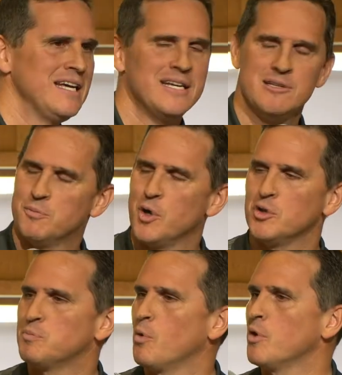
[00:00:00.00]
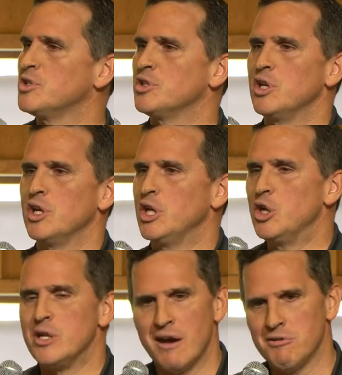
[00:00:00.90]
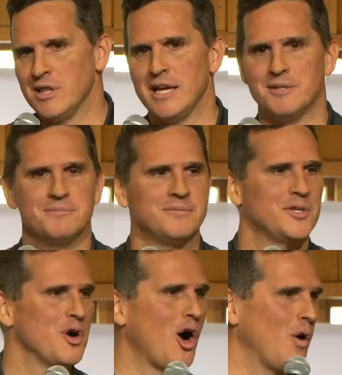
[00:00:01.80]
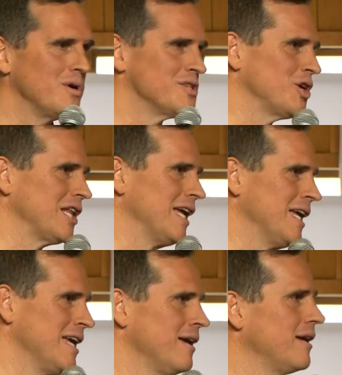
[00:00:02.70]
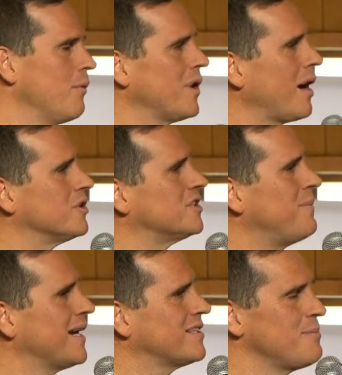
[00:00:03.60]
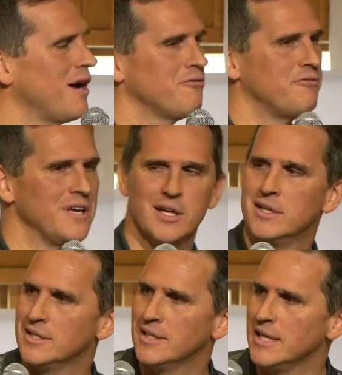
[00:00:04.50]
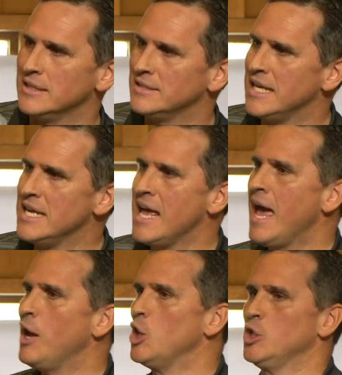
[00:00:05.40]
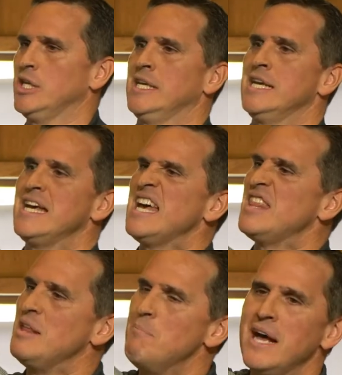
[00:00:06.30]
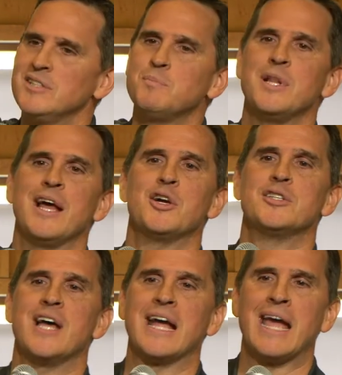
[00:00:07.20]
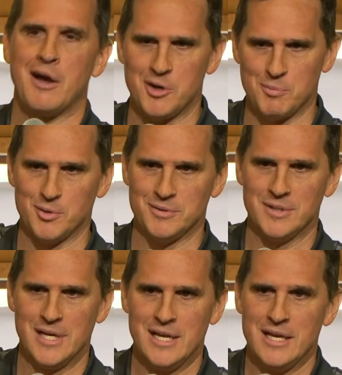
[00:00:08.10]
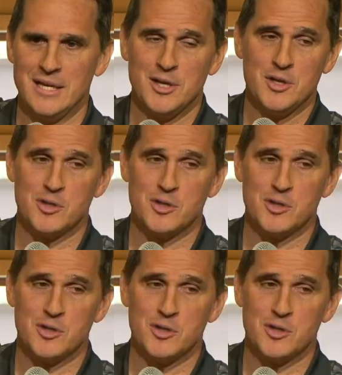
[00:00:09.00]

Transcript: In pro sports, you're never late. You're always early. And what I respected about Phil is he held the best players accountable. So